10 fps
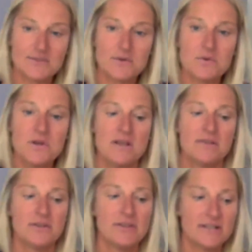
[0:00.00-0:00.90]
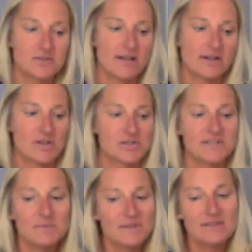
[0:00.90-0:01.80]
So they'll answer a lot of
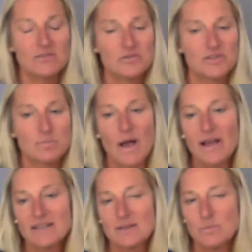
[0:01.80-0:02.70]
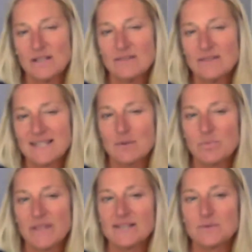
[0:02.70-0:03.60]
questions, but then they'll just bond and be in the same
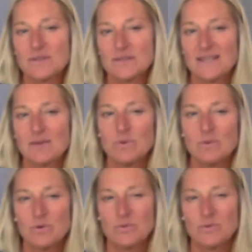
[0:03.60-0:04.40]
place with the same people,